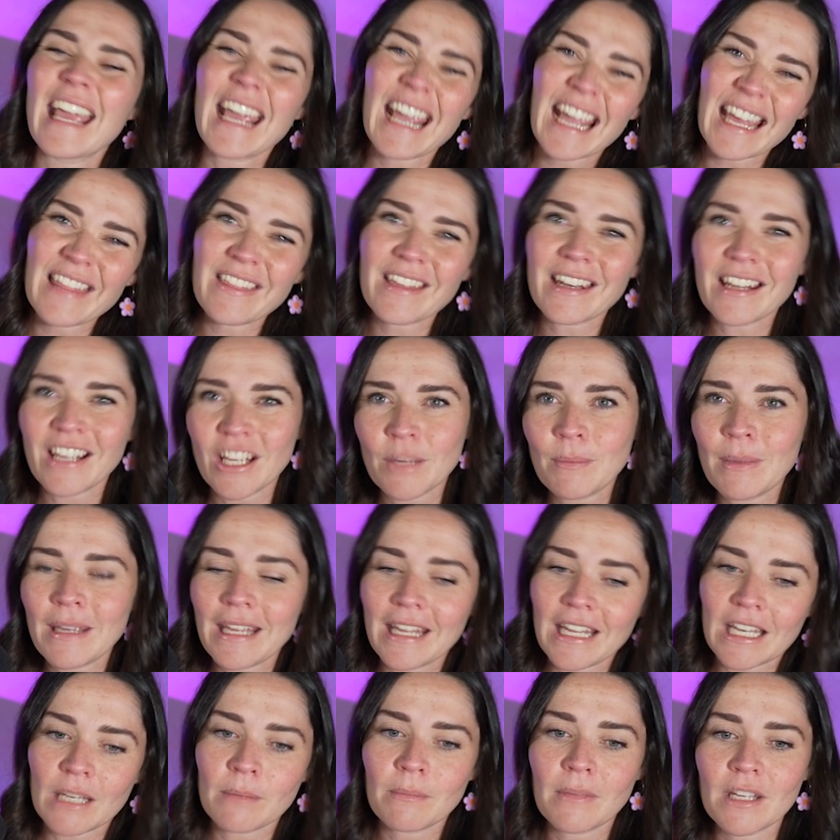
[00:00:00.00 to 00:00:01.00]
And then it could be
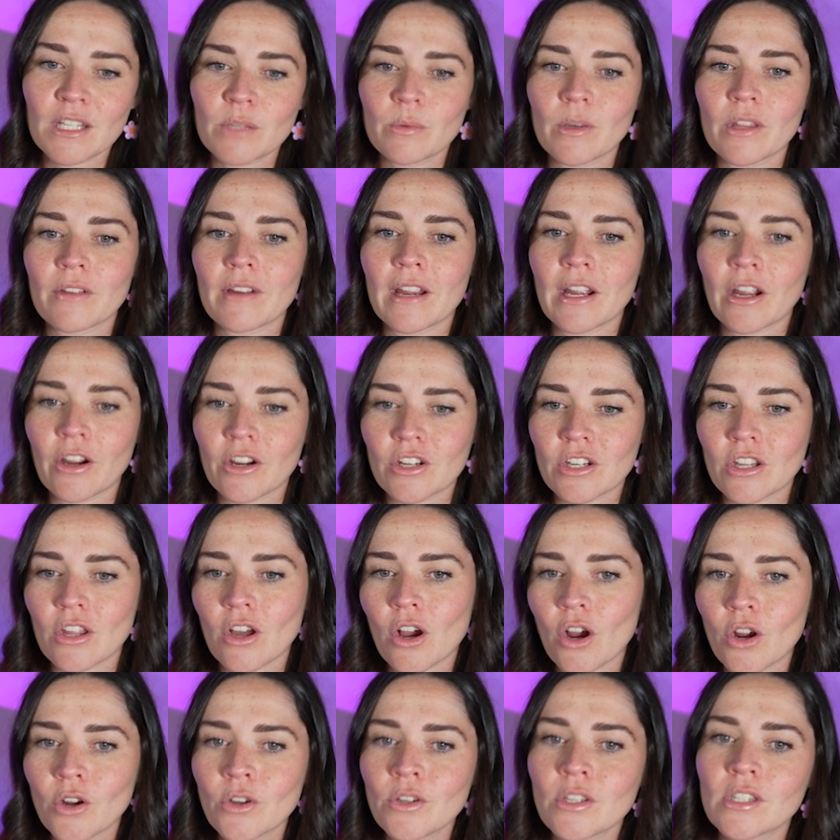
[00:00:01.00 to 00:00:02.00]
hit and miss whether I go to the
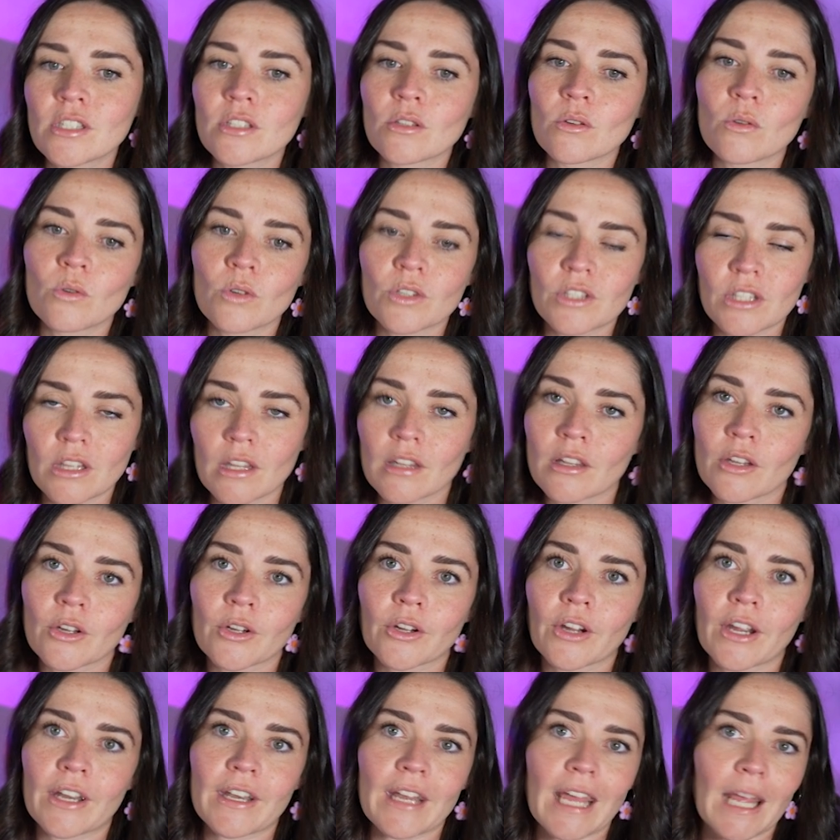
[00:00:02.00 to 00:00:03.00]
host or to the
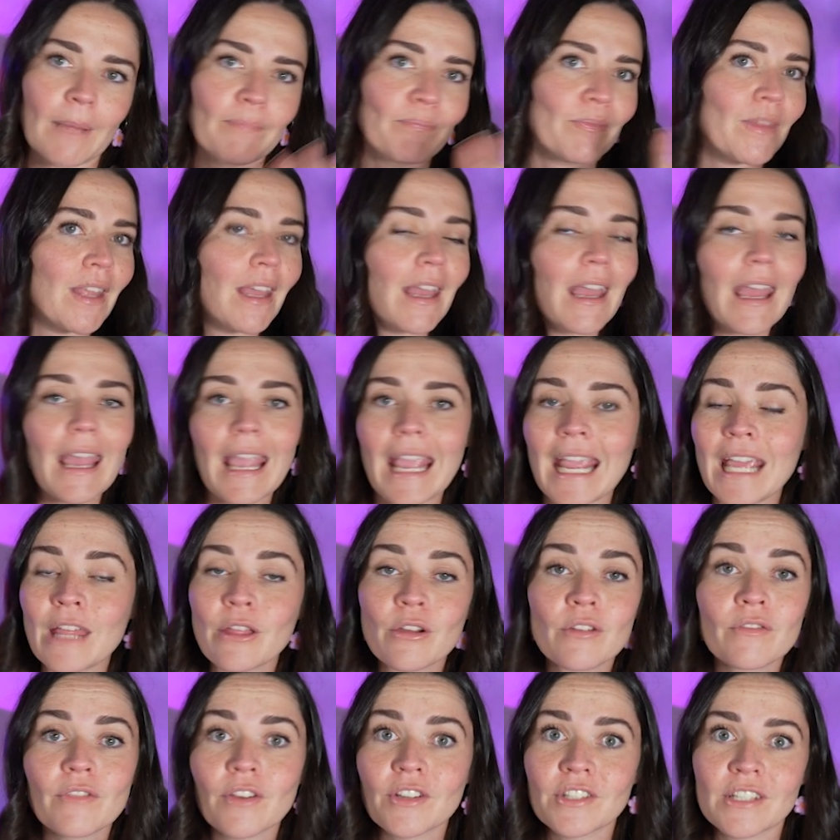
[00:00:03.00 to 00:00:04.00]
logo name.
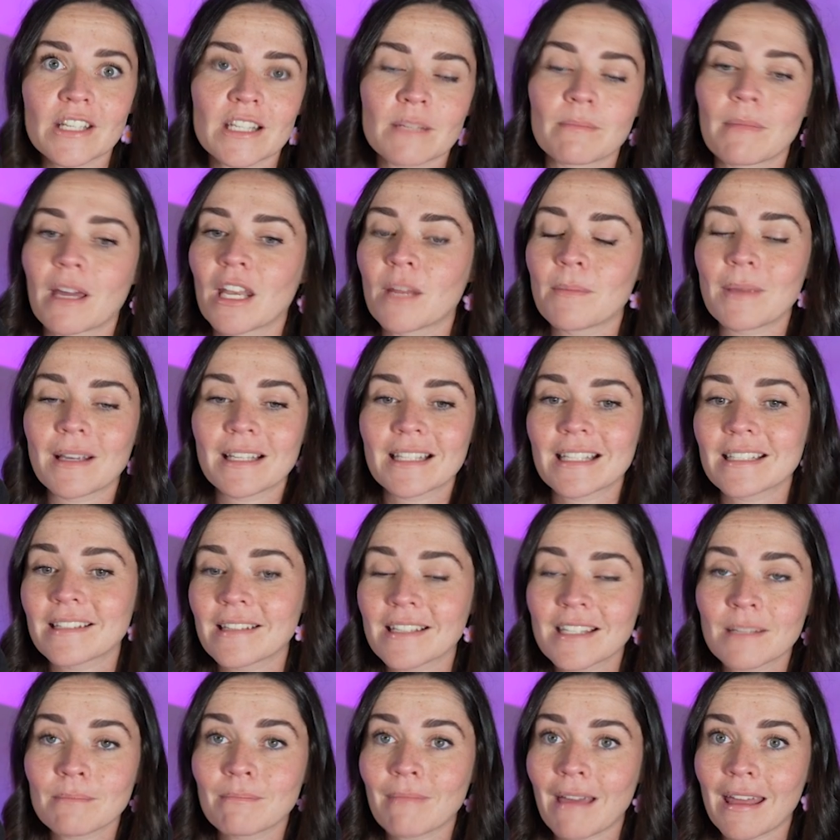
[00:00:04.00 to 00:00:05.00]
Either of those doesn't matter because it
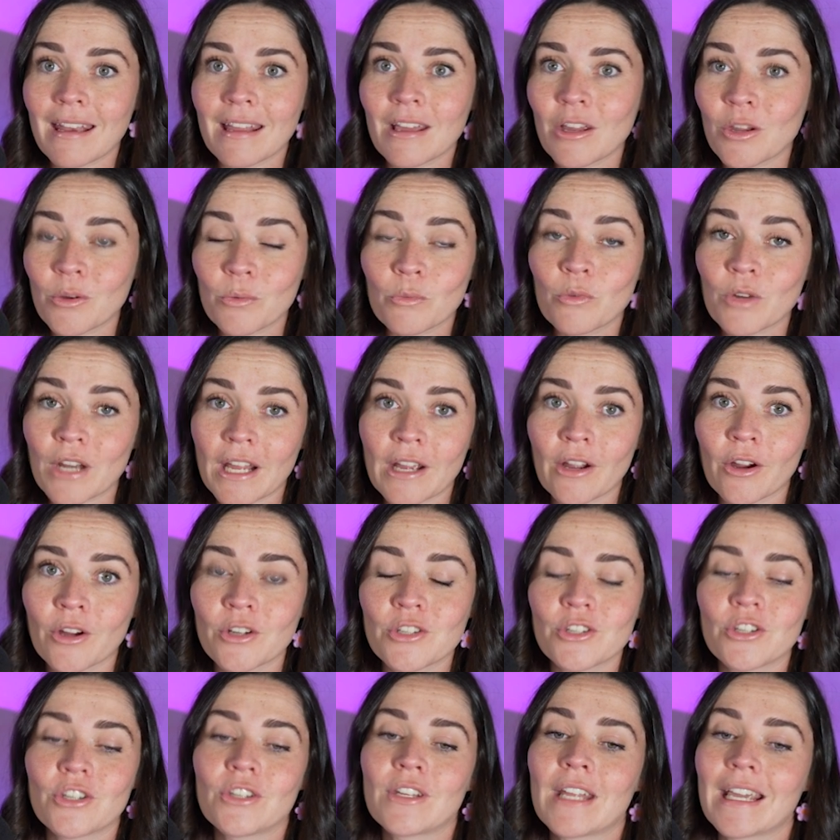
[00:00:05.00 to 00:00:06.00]
doesn't matter what I go
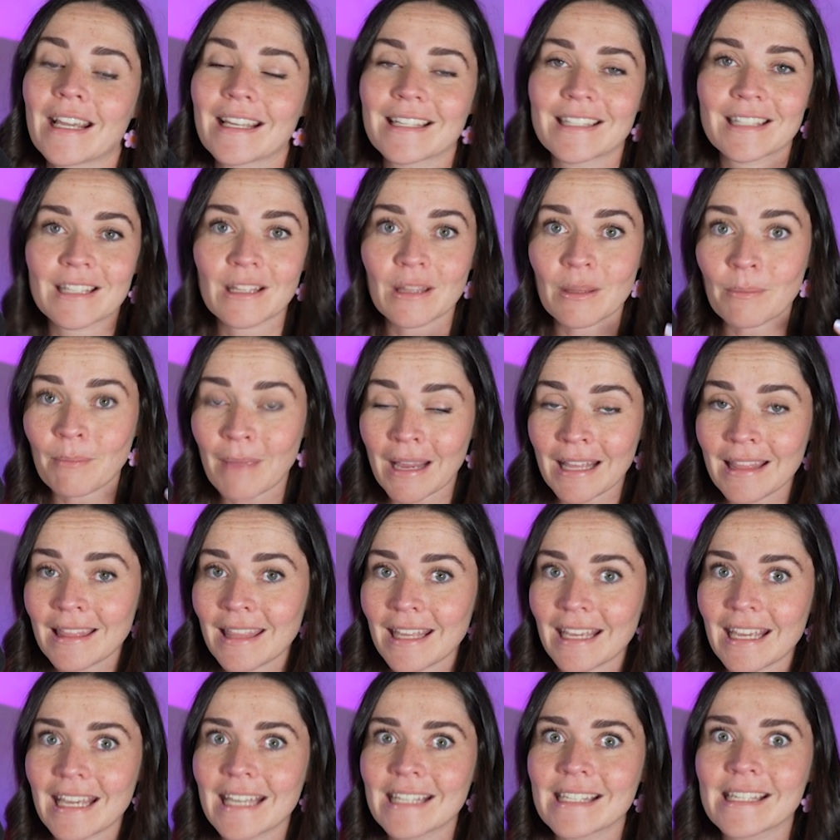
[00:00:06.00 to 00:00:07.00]
to next. The main
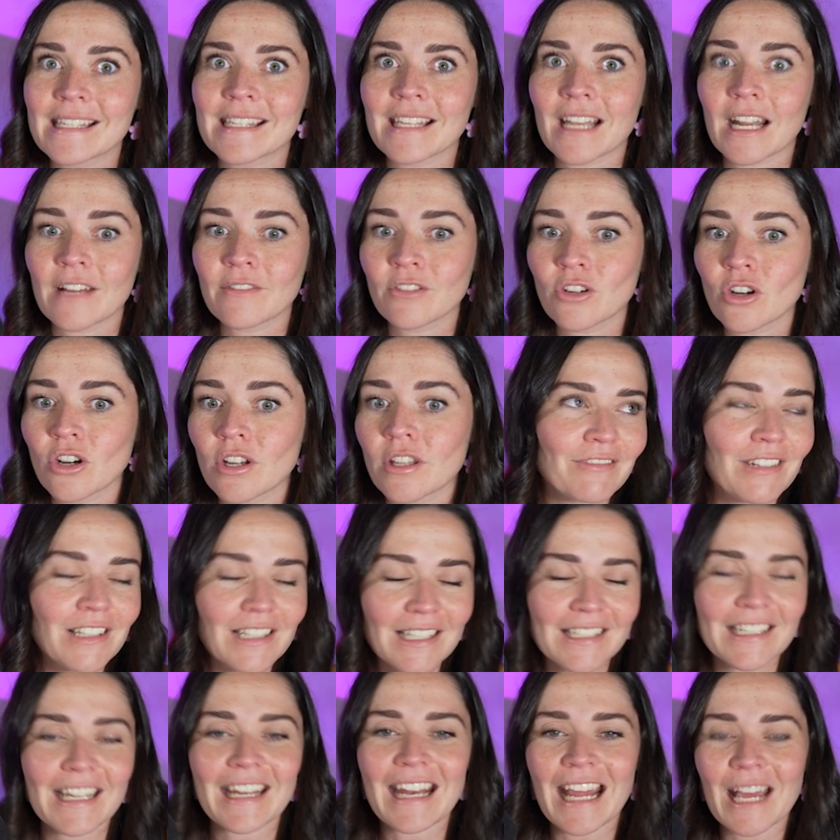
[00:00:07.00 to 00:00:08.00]
thing is that I've got Real
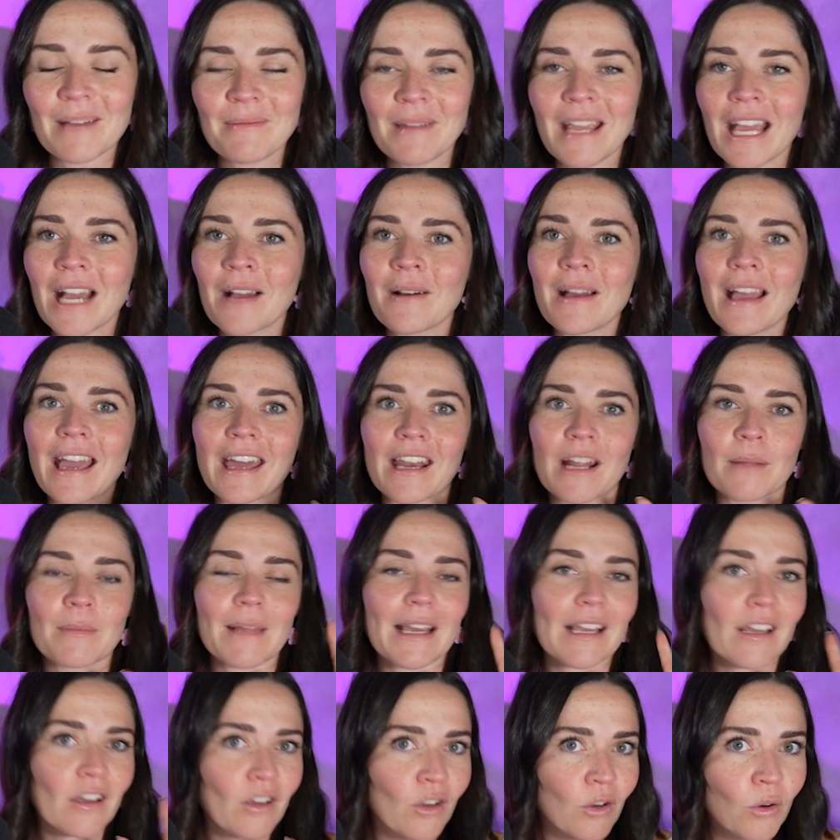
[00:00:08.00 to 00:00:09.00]
Estate Happy Hour and I'm
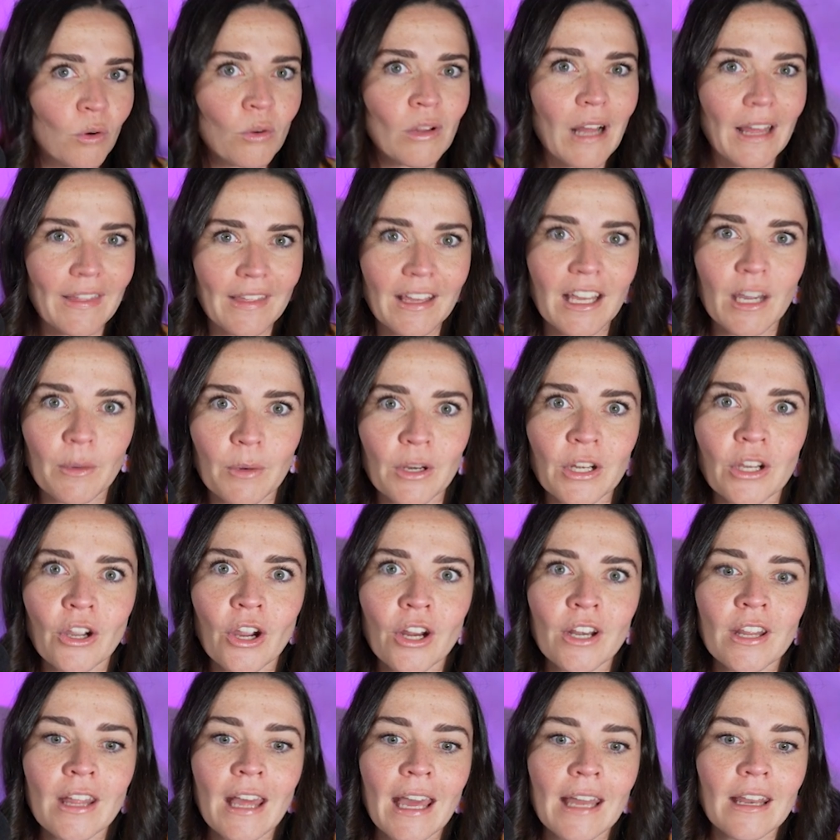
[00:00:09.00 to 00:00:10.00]
like, cool, I think I want to go
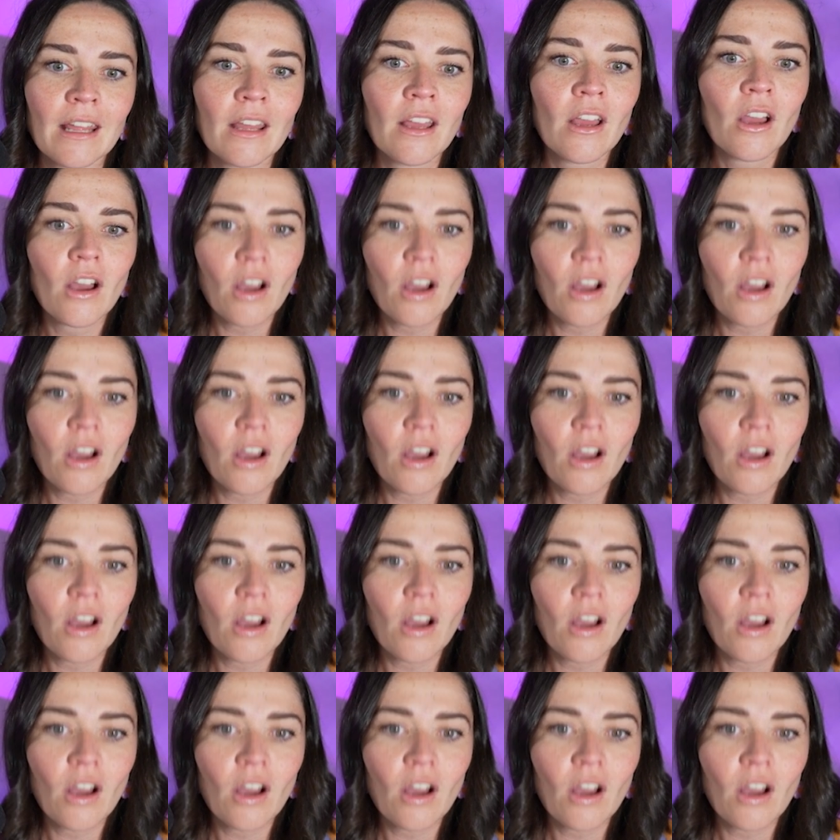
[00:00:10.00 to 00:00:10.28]
to that.